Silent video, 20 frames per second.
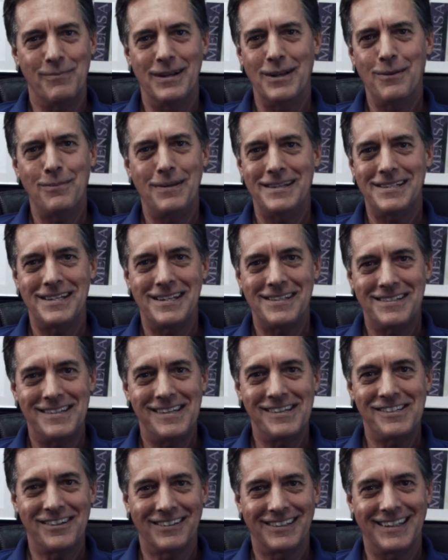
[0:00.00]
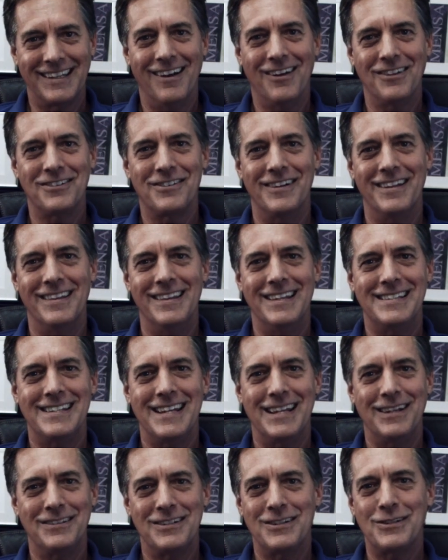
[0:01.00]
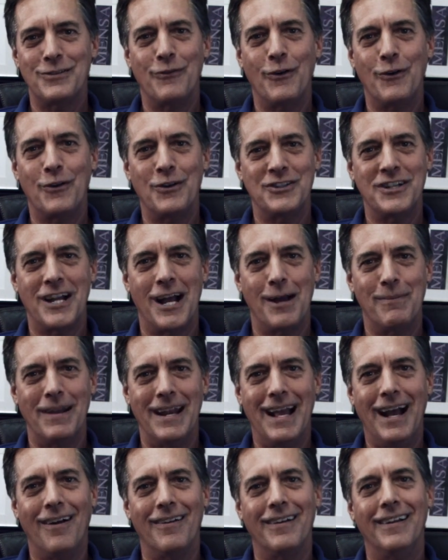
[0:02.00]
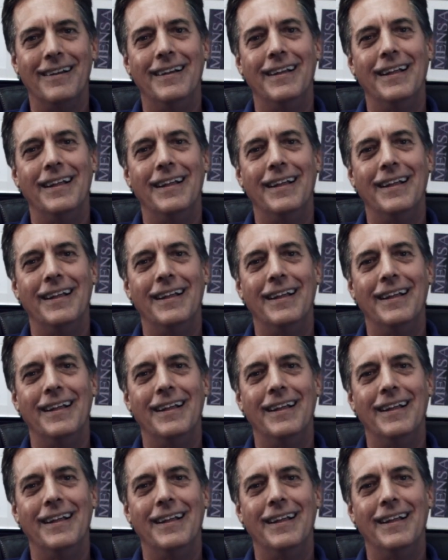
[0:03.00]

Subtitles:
But nobody says digitally alter it. They say just Photoshop it out.